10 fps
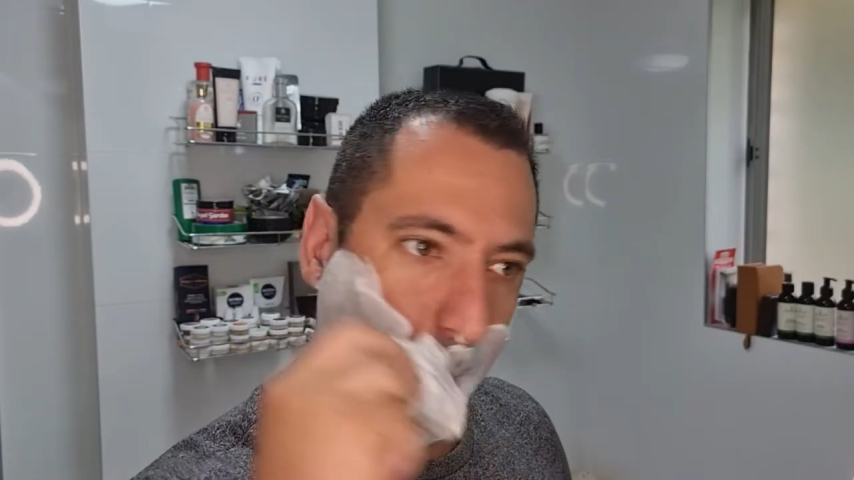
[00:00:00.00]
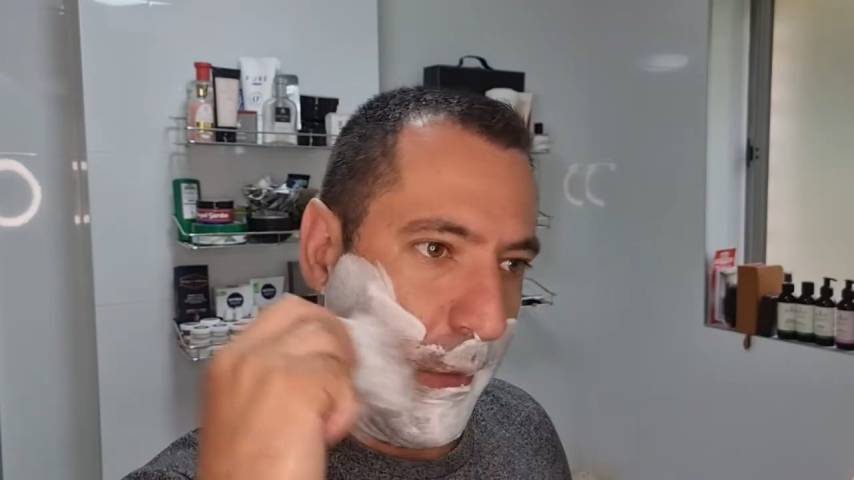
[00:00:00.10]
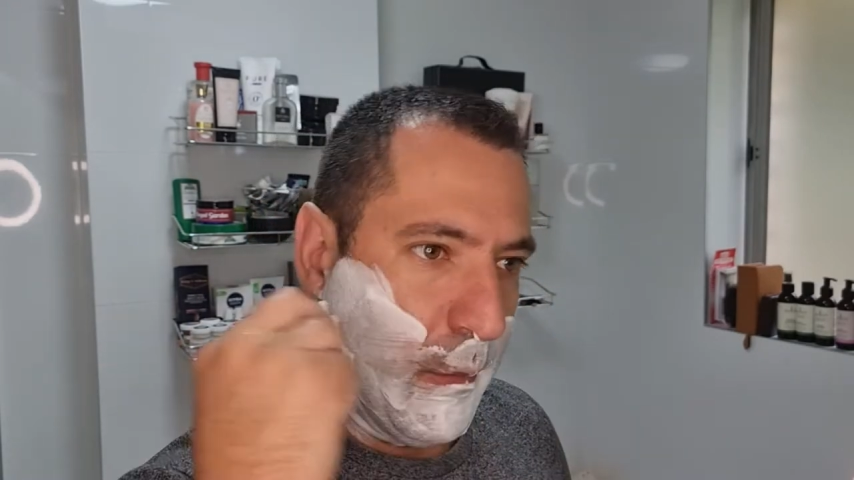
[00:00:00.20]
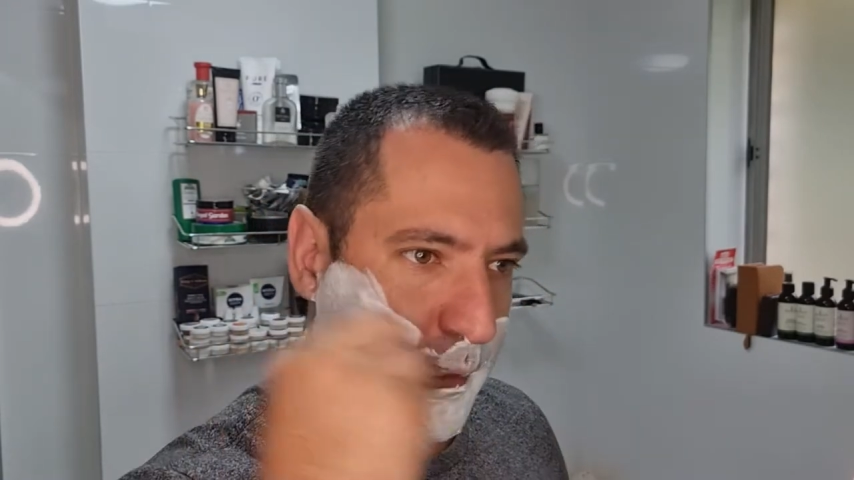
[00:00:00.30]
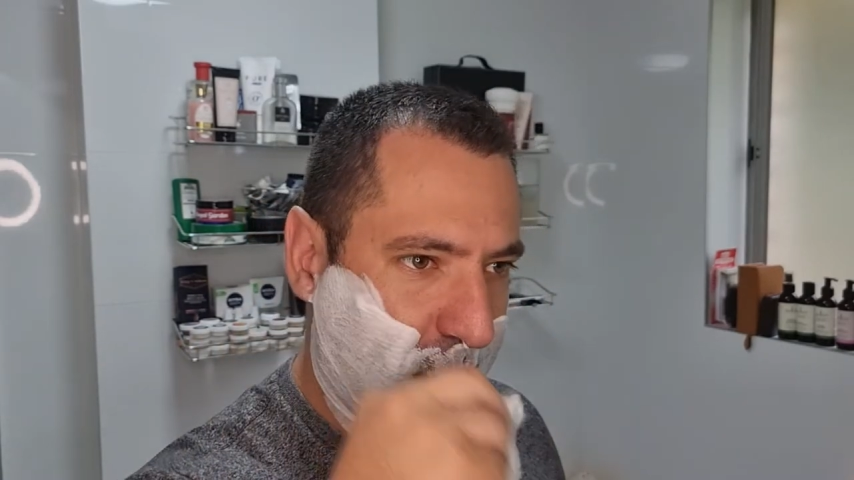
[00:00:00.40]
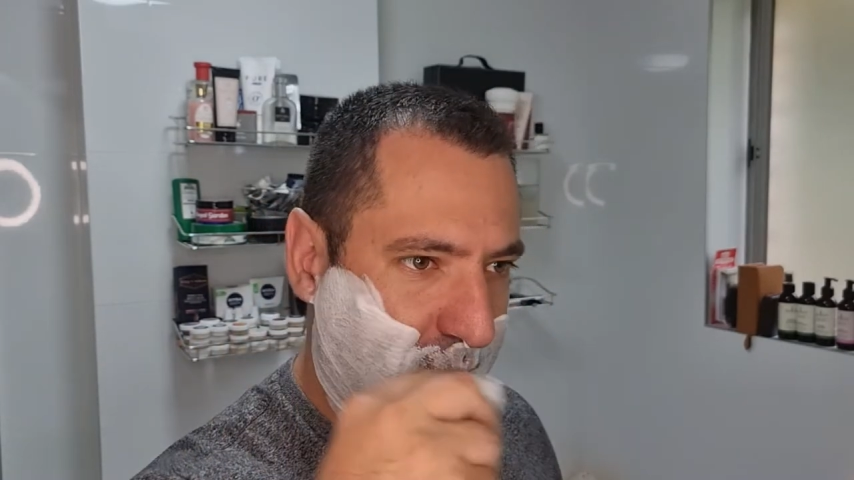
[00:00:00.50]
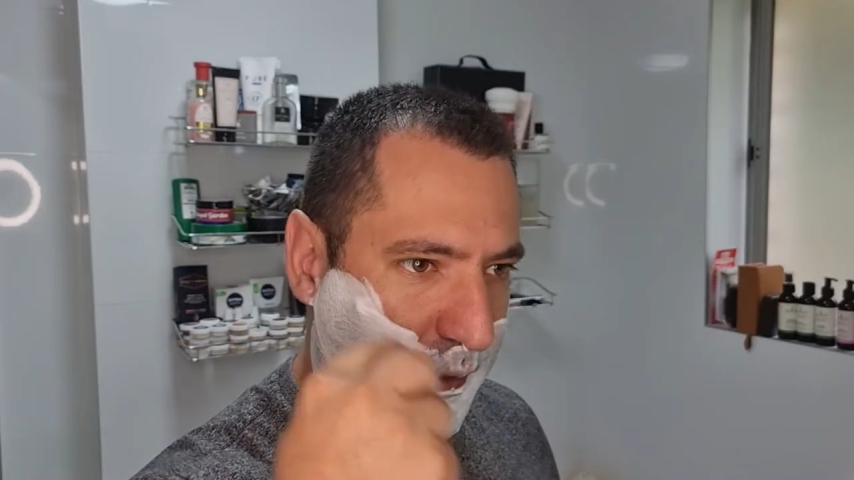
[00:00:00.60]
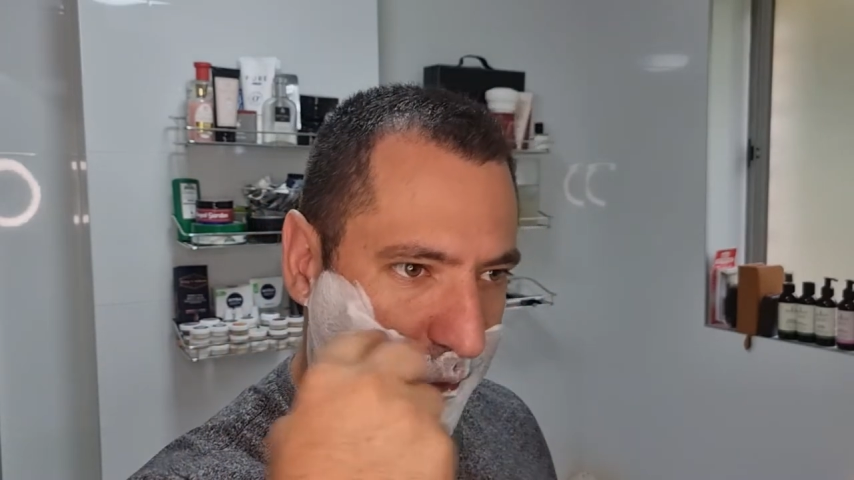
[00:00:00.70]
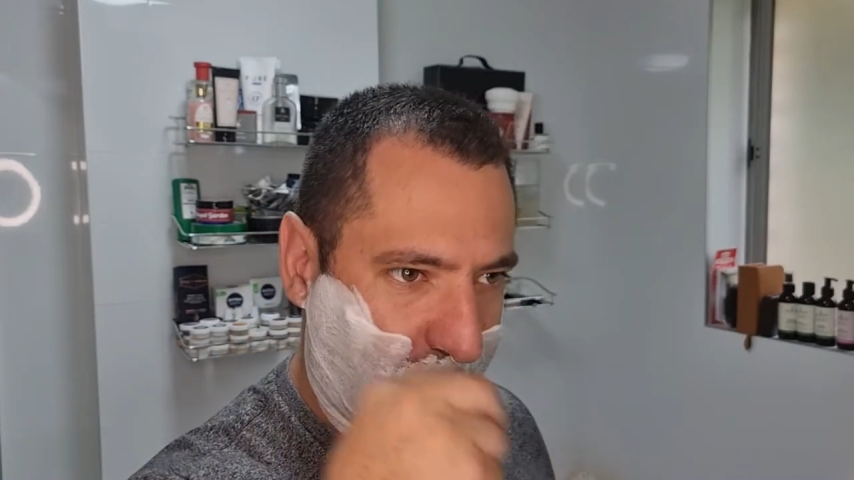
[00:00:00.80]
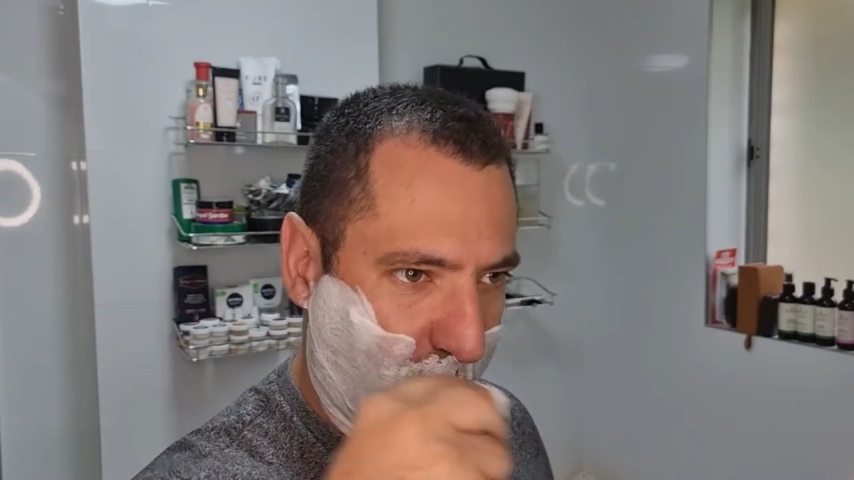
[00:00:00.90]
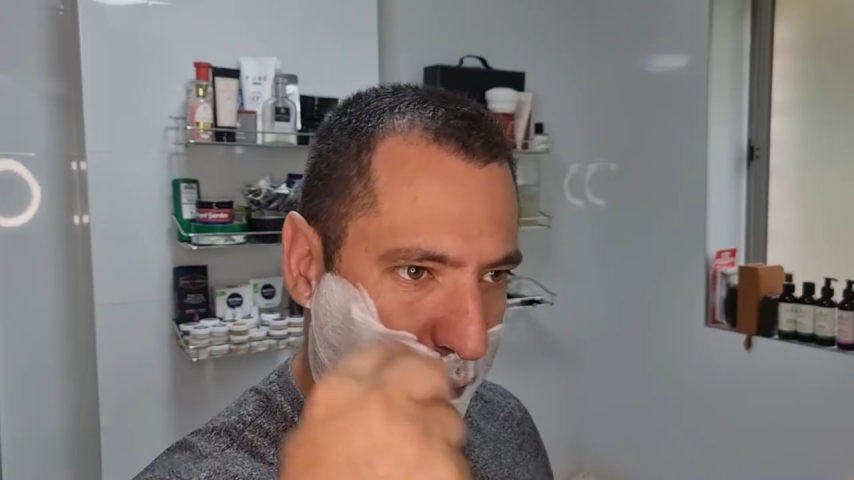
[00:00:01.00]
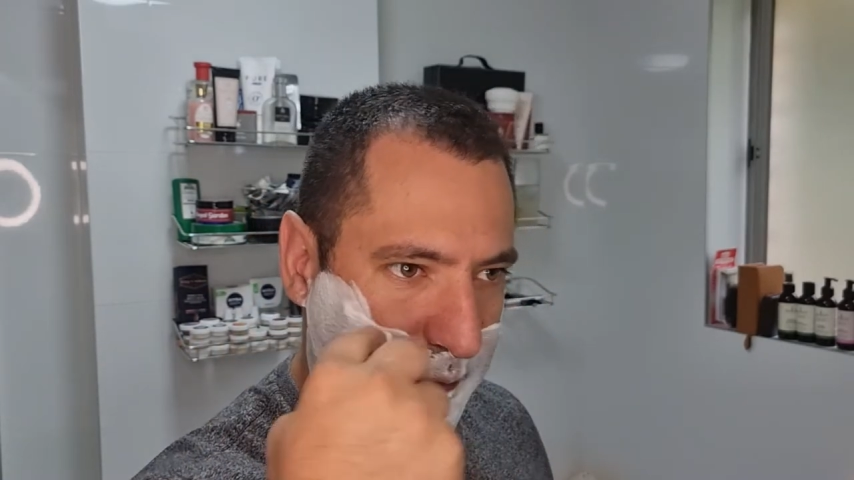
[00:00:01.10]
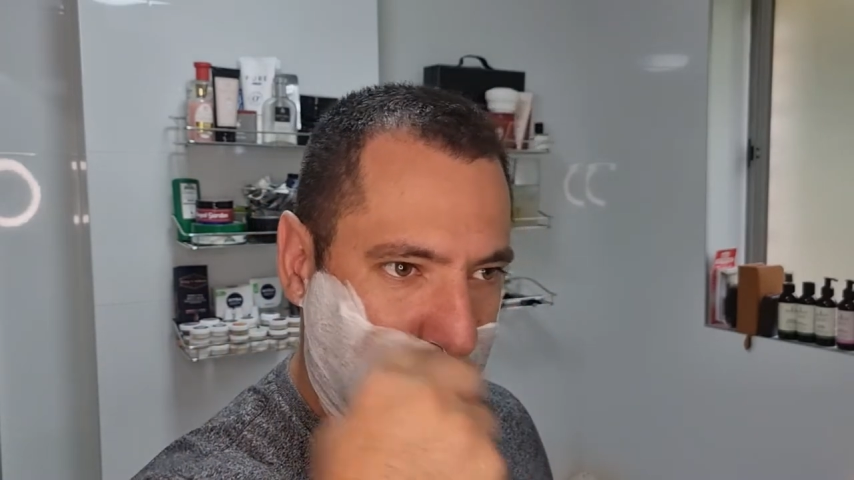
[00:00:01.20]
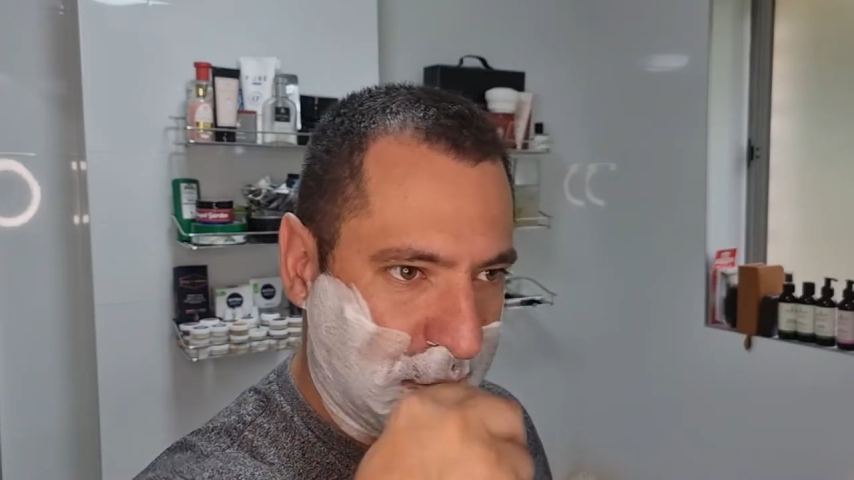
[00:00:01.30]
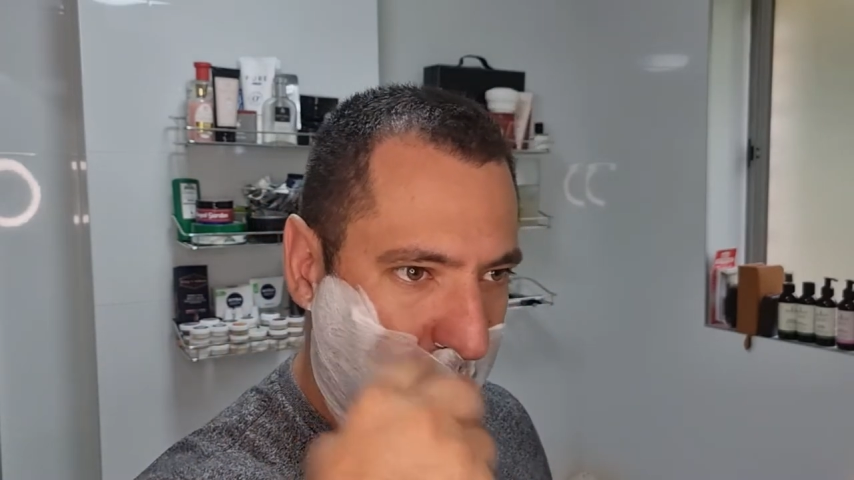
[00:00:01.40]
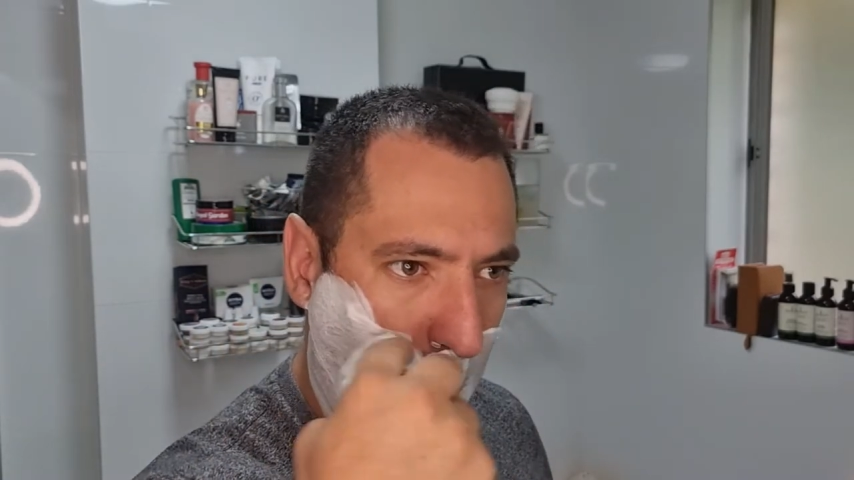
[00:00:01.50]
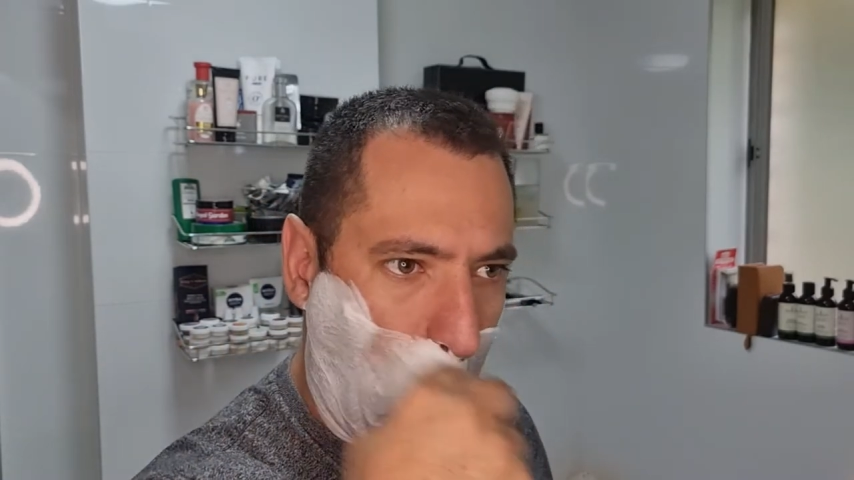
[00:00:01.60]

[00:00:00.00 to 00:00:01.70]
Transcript: Almost like a fruitiness.